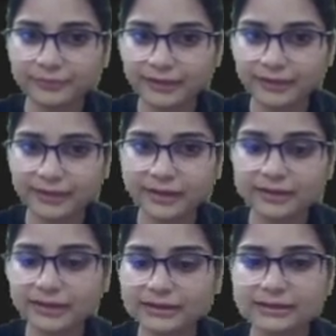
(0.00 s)
Correct?
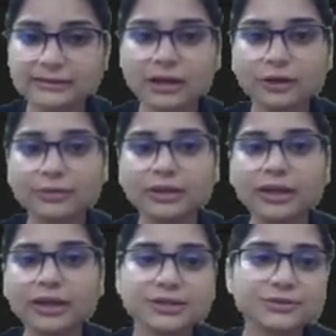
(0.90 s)
That is how it
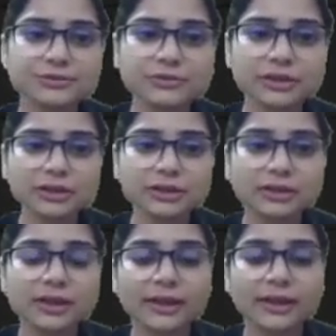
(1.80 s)
has to work.
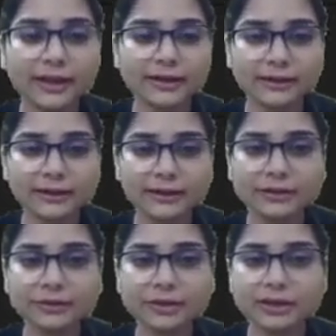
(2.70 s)
And here,
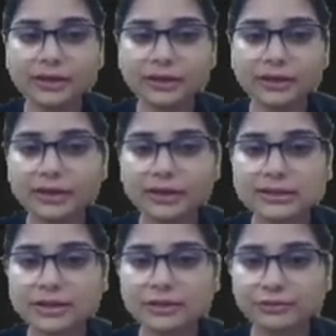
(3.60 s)

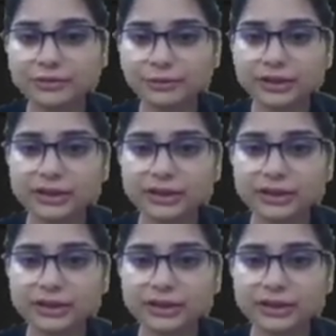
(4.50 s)
instead of doing